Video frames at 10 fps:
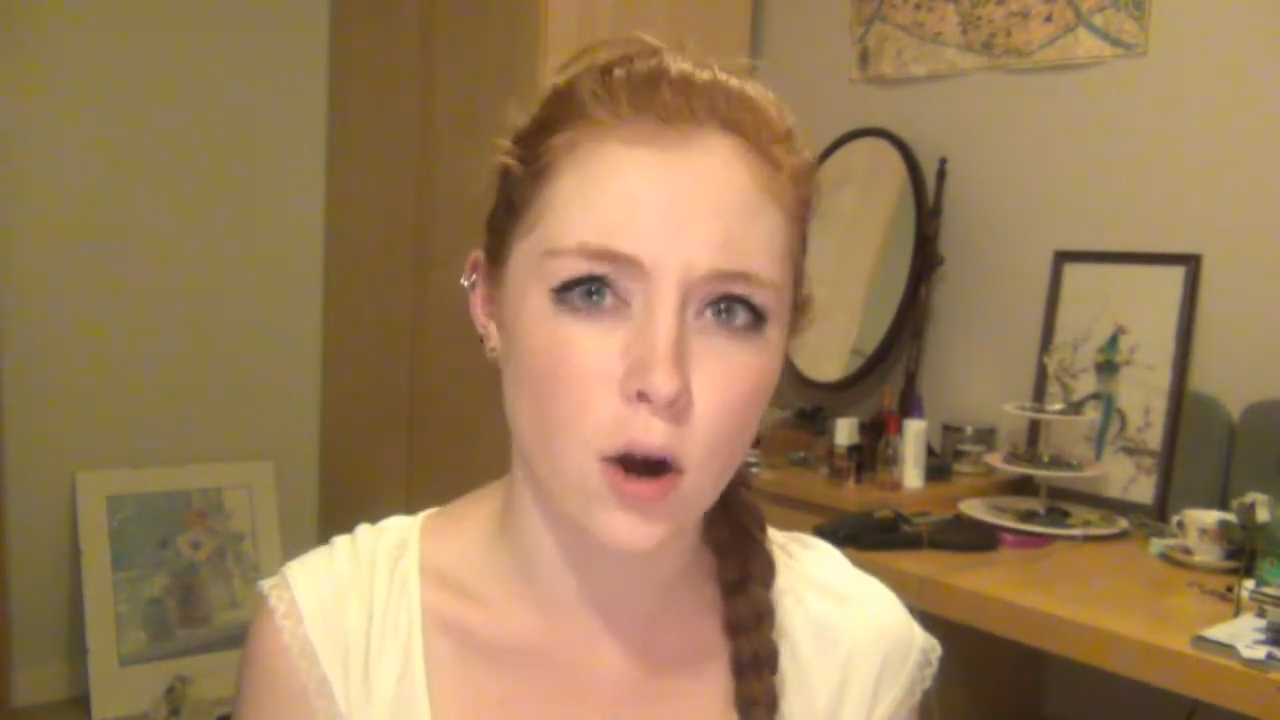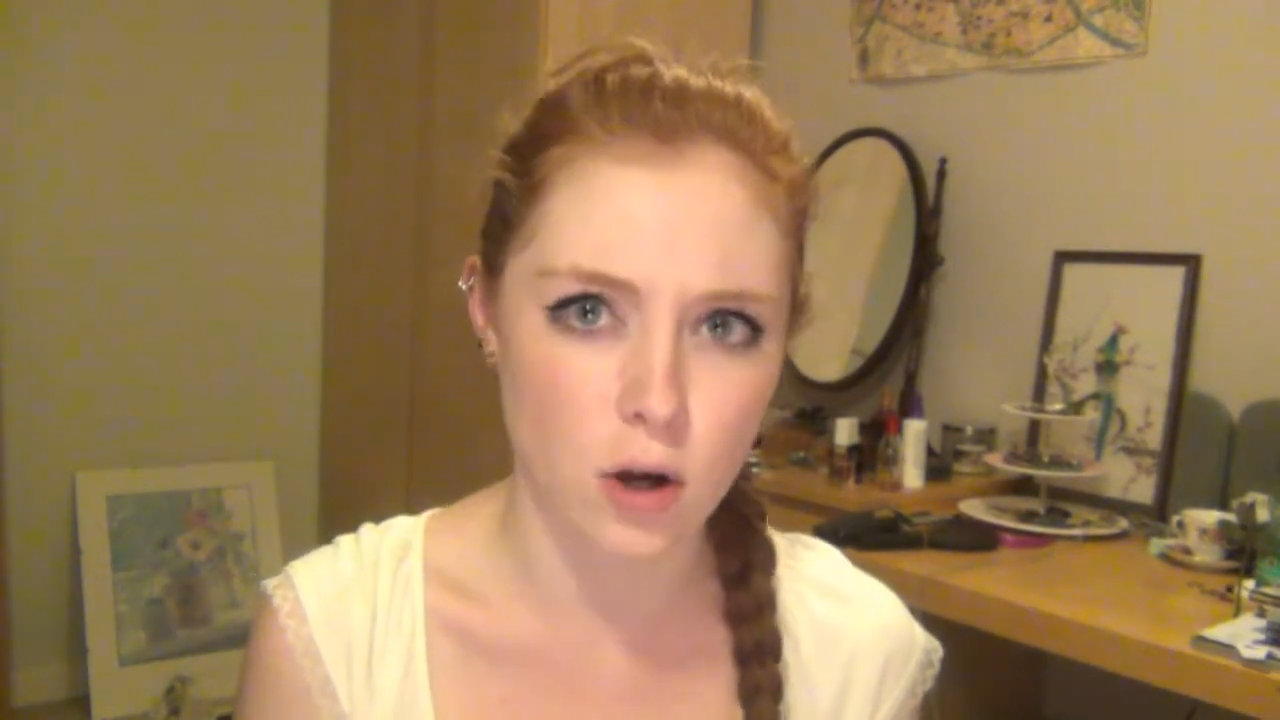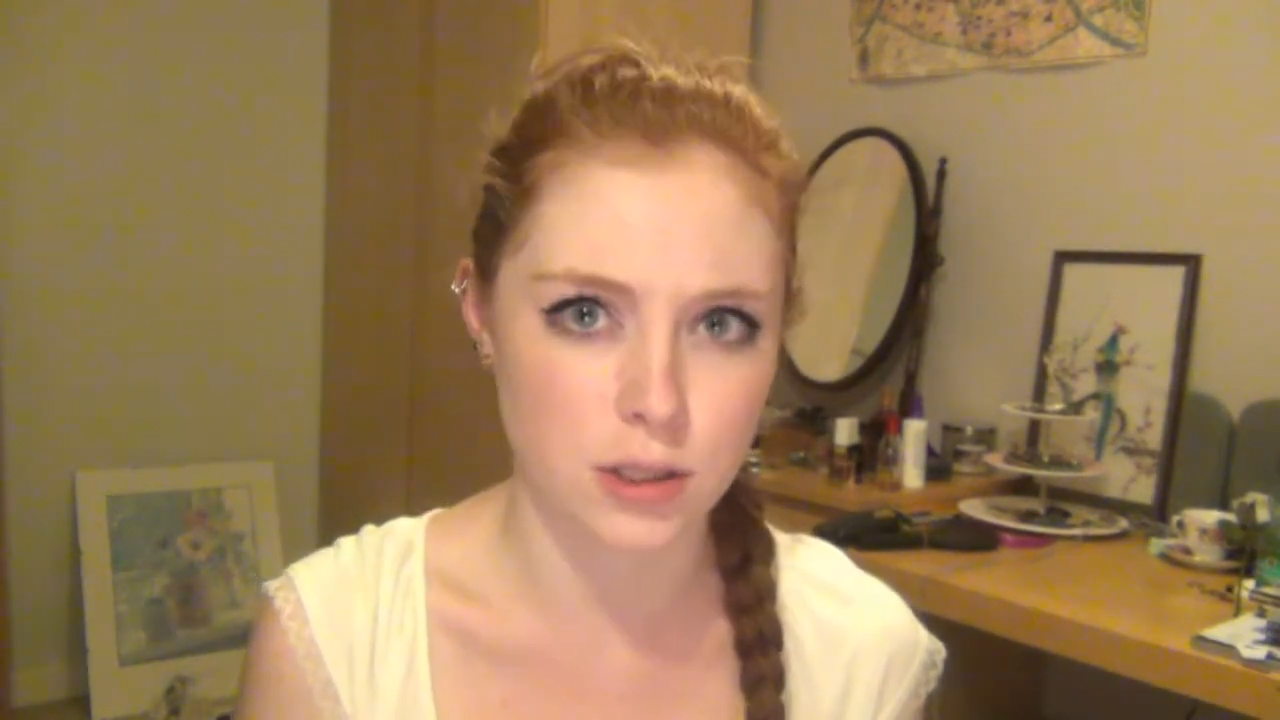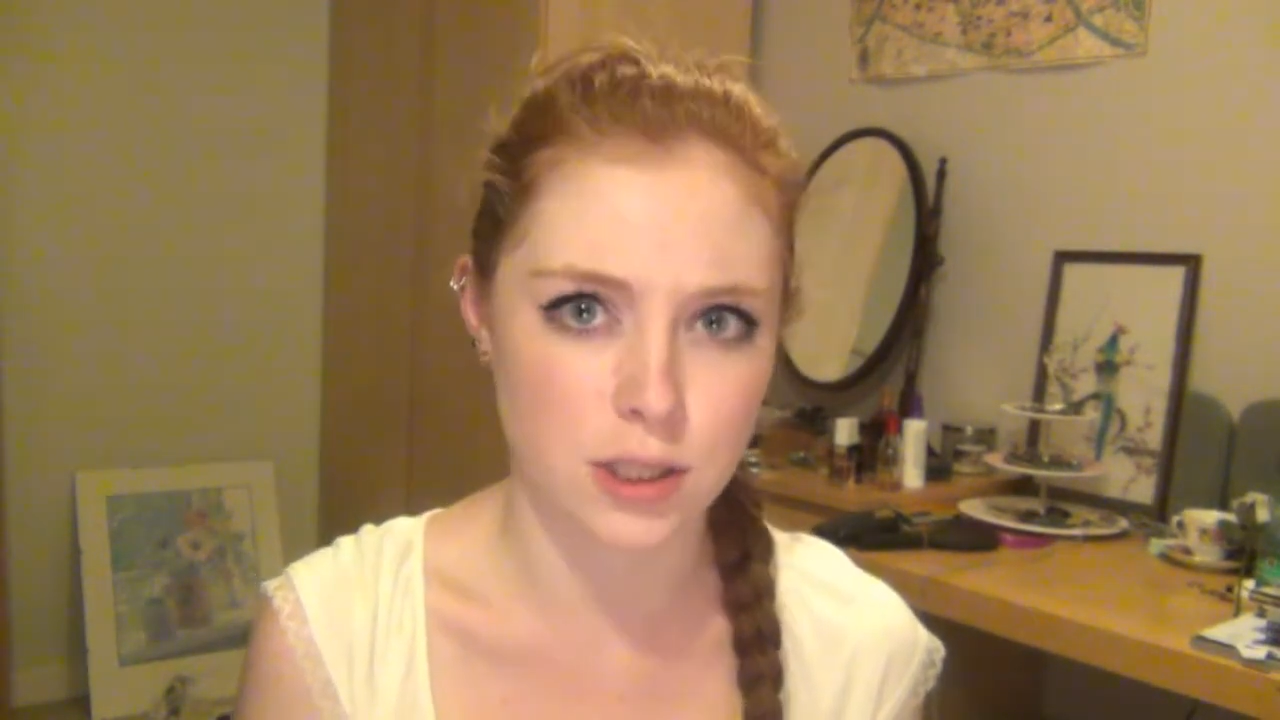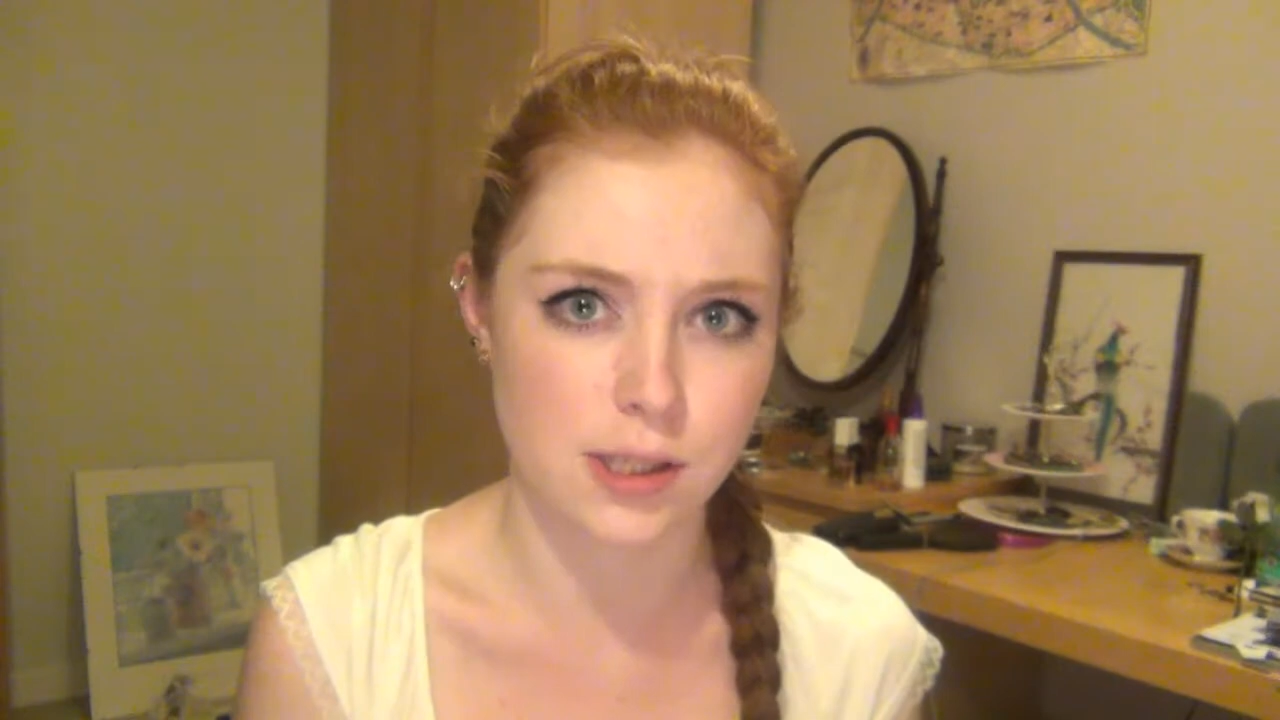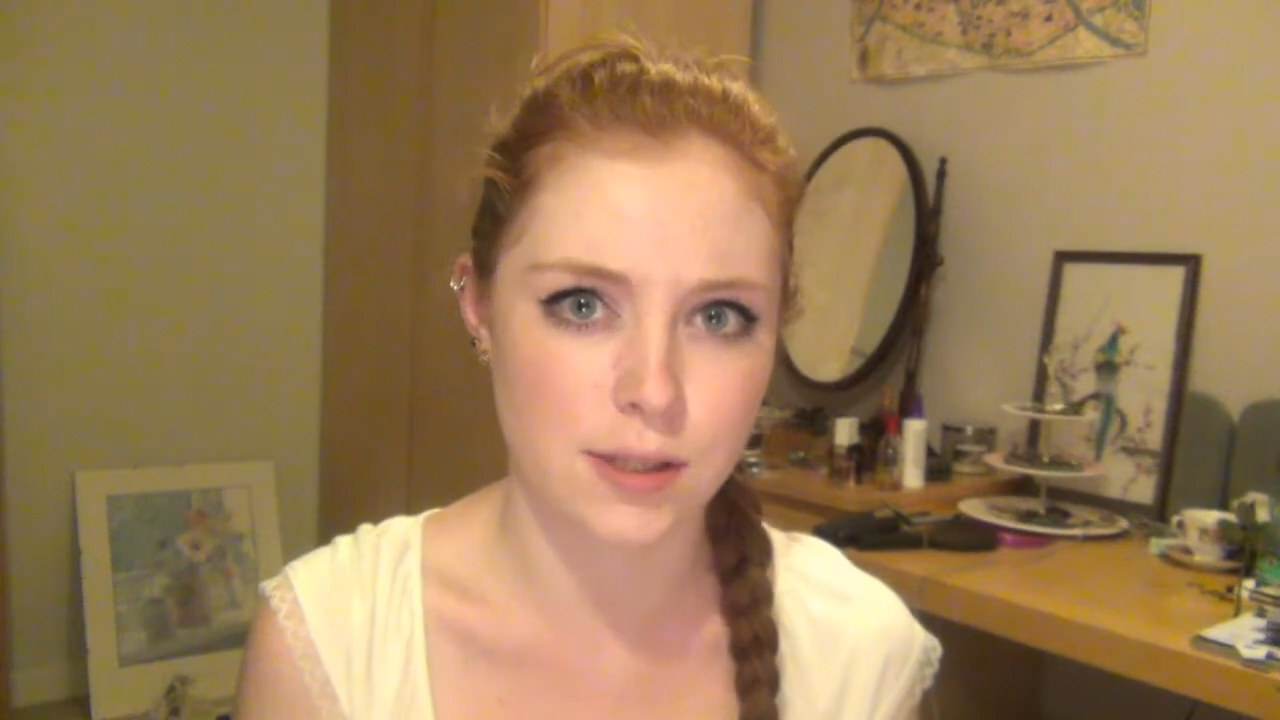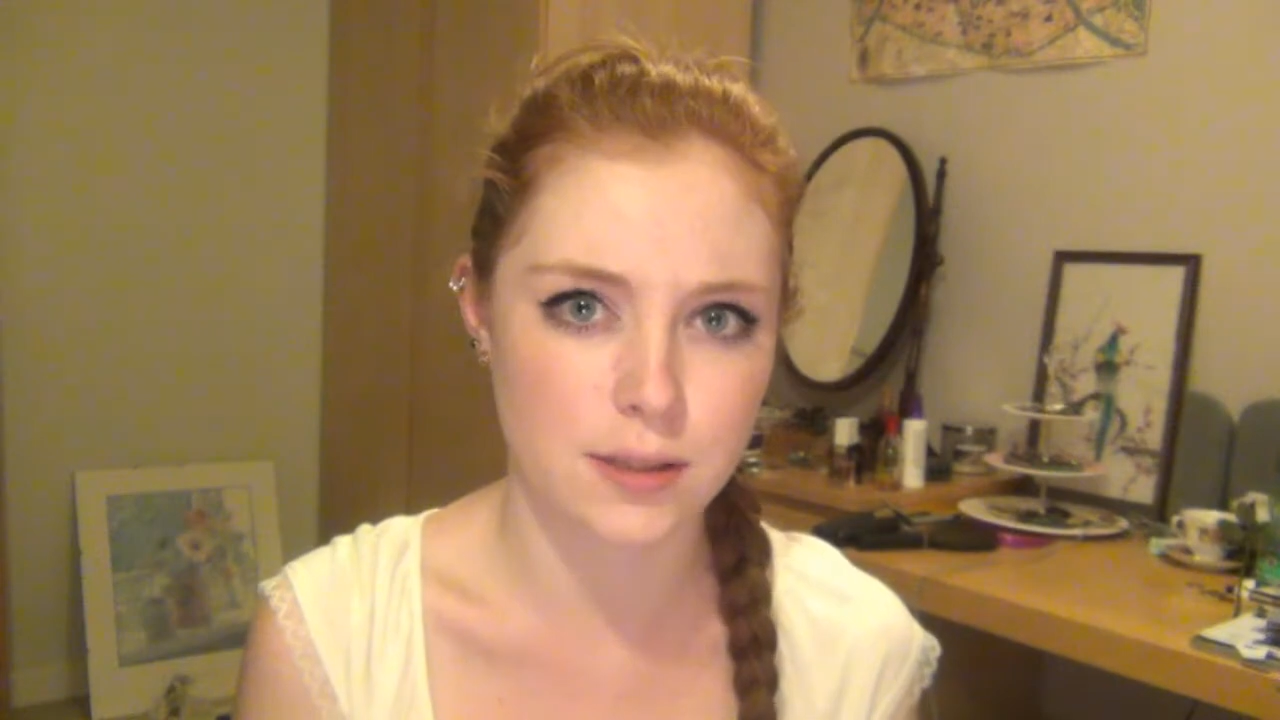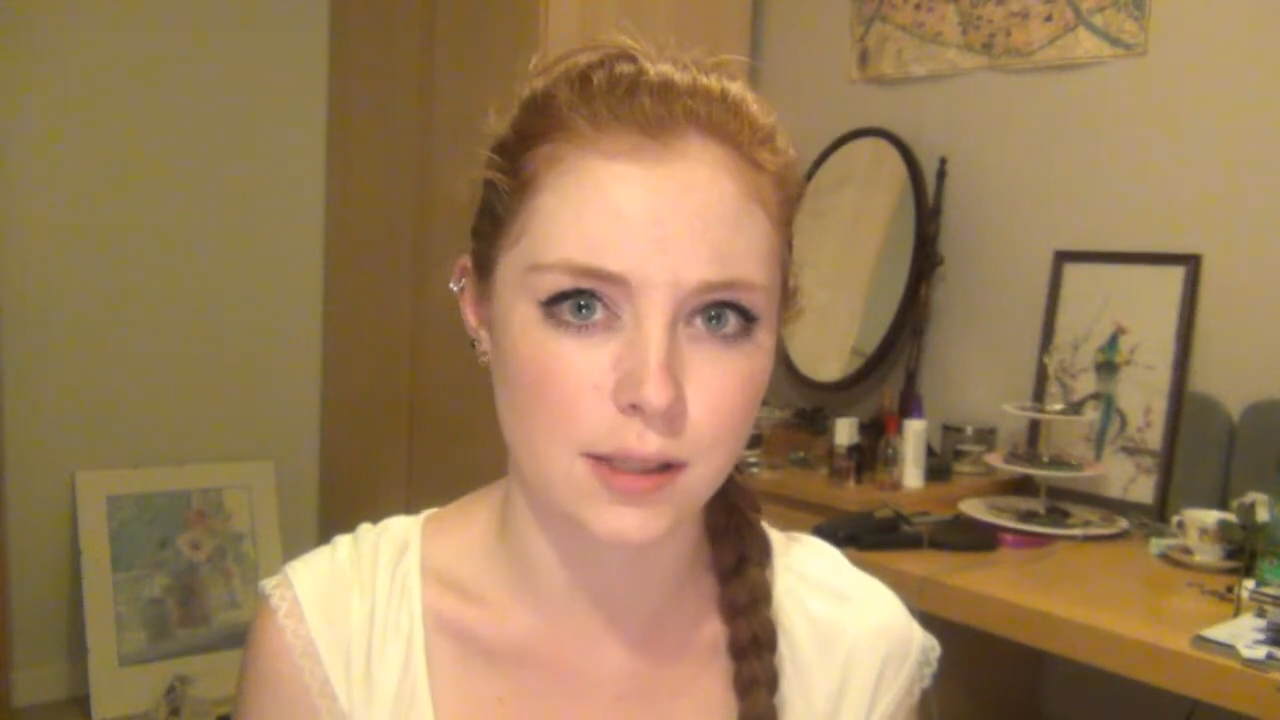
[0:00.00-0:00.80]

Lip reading: hot,